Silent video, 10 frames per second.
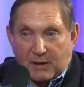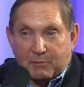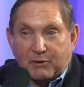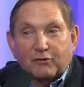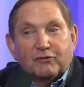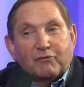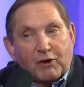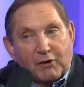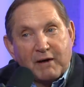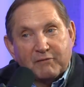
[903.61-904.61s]
Because if
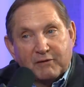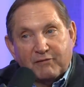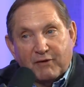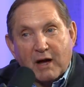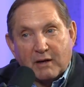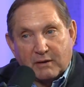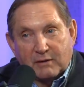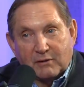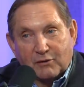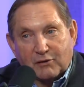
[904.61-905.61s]
they're having fun,
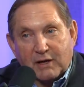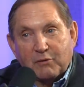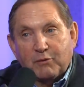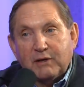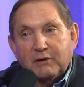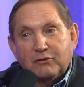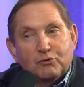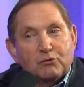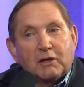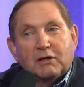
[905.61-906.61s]
okay, we can
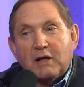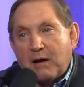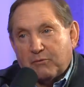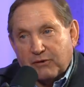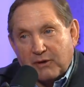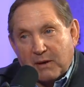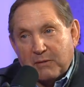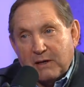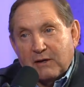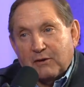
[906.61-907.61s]
do a lot with them.
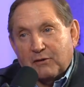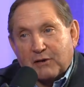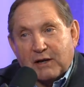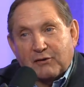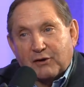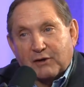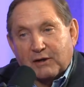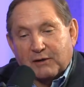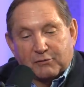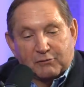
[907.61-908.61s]
Okay, they're
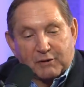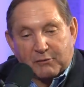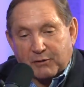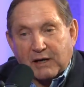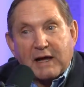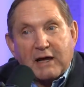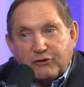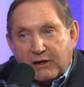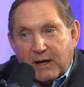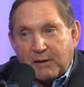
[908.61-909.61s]
going to we're going to
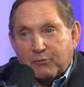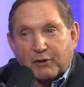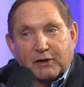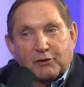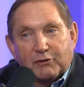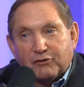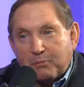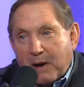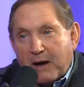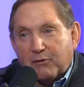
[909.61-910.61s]
educate them. We're going to
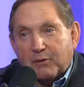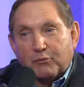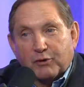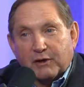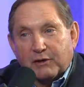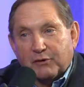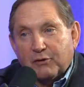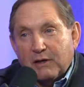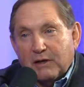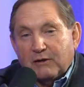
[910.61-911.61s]
inspire them. We're going
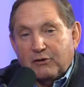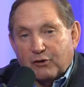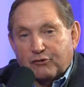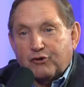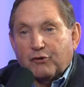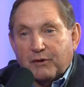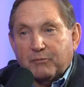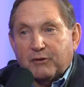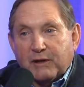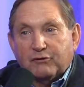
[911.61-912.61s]
to, you know, show
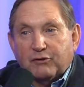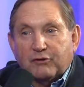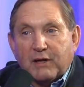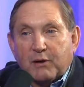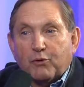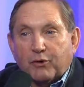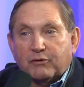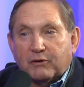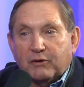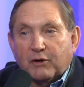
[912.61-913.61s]
them things that they weren't,
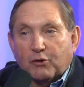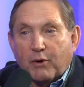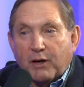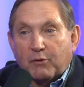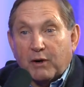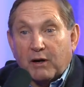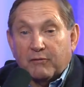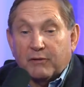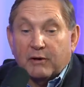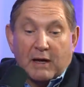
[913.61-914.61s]
you know, quite aware
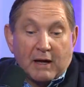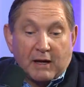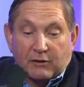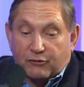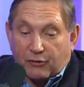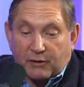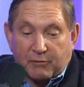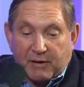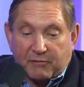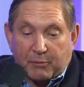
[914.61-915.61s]
of. And certainly
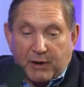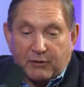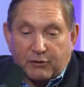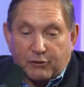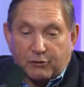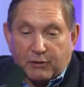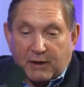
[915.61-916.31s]
we have a brand new